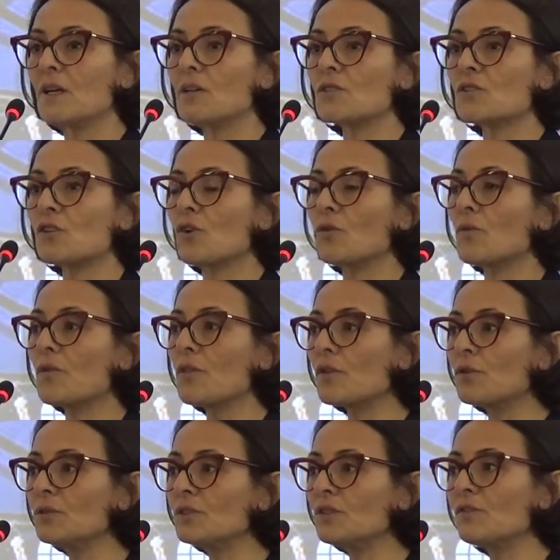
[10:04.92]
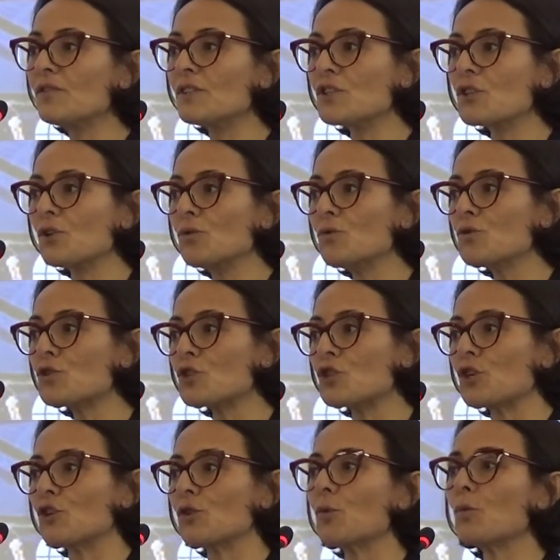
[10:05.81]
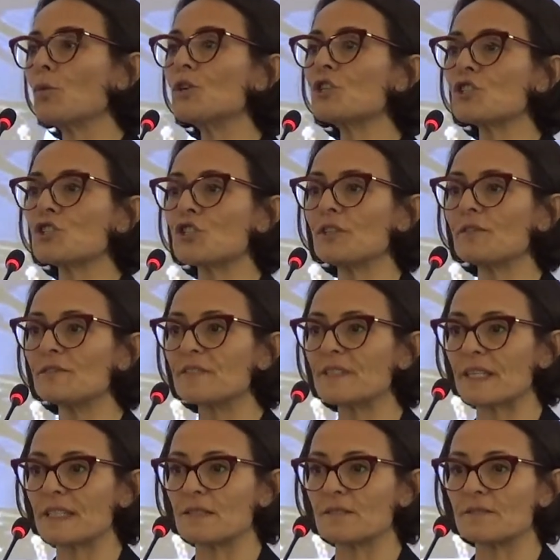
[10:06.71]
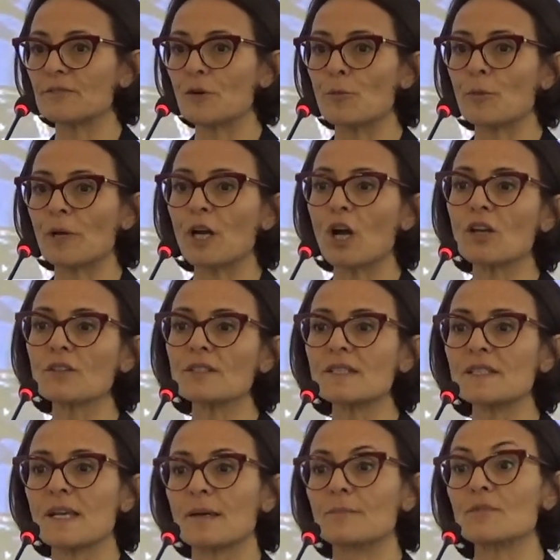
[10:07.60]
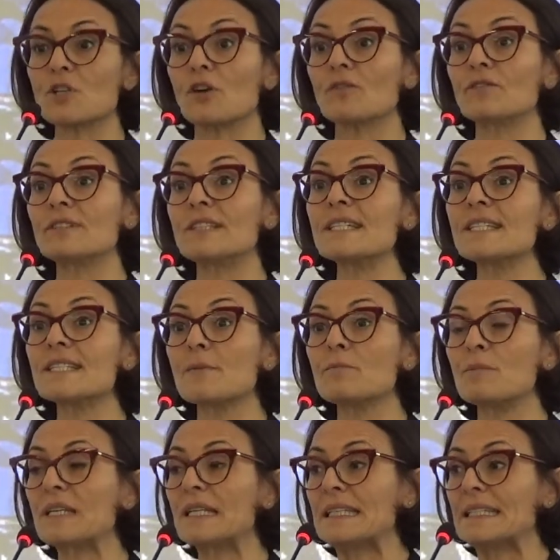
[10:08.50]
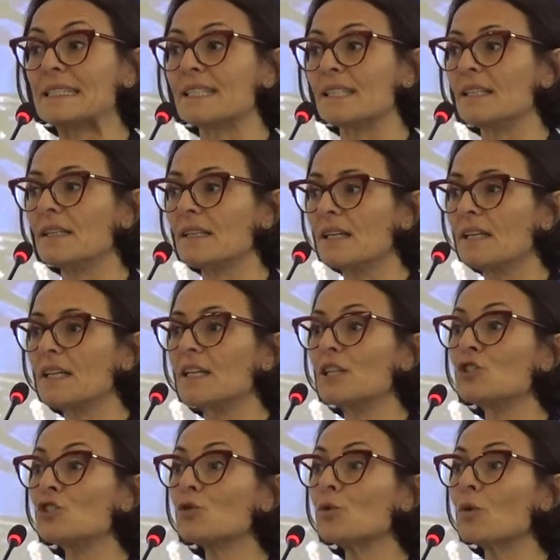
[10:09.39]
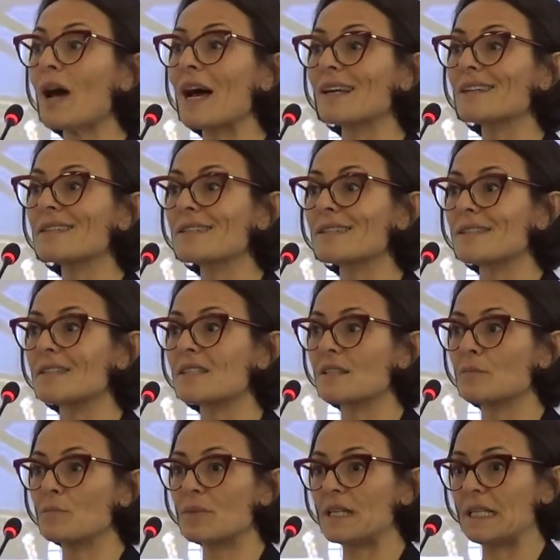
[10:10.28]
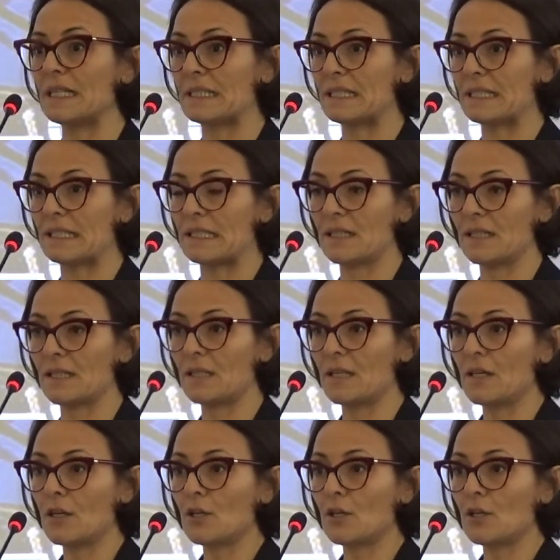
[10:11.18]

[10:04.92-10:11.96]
So through the resolution, we shifted from a concept of disability into accessibility.